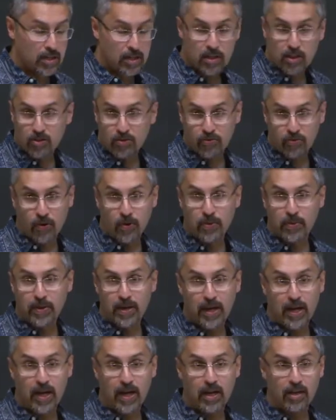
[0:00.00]
Your phone
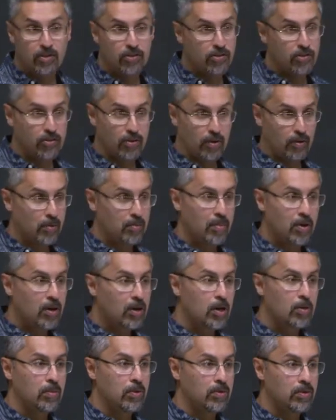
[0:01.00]
has a
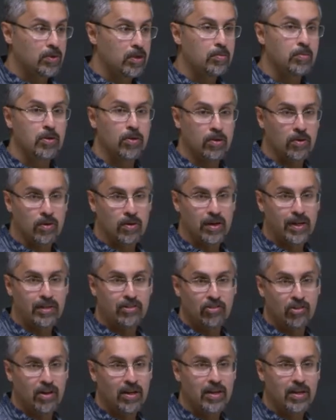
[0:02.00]
remarkable computer
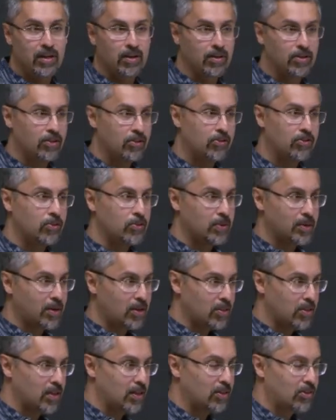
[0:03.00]
inside here that's doing
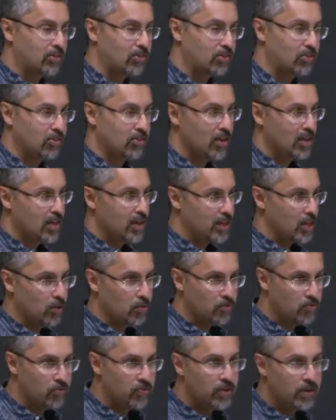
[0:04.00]
things, you know,
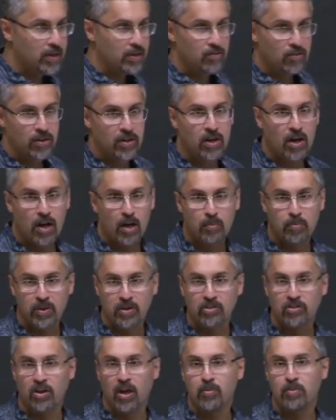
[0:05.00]
very, very
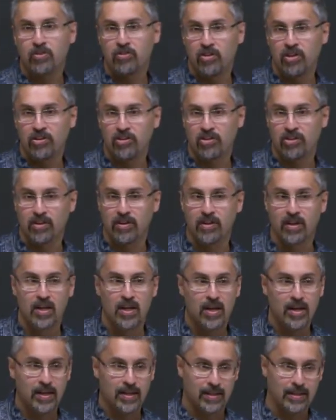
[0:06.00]
complex computation
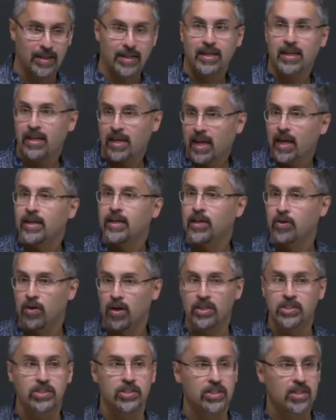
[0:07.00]
like Candy
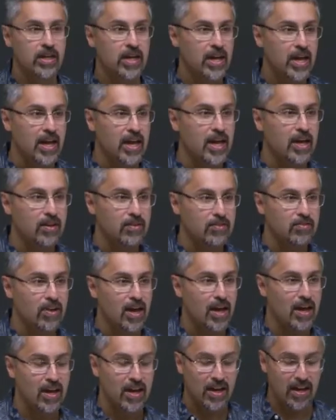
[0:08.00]
Crush and
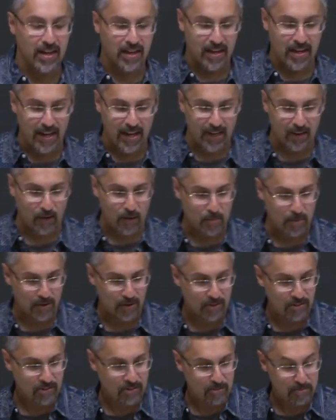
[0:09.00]
uh, Angry
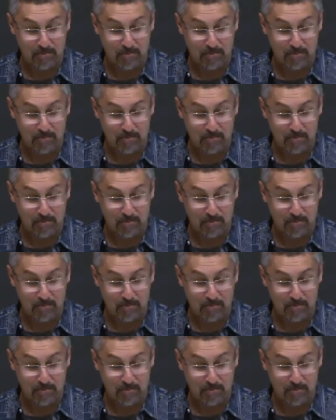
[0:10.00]
Birds.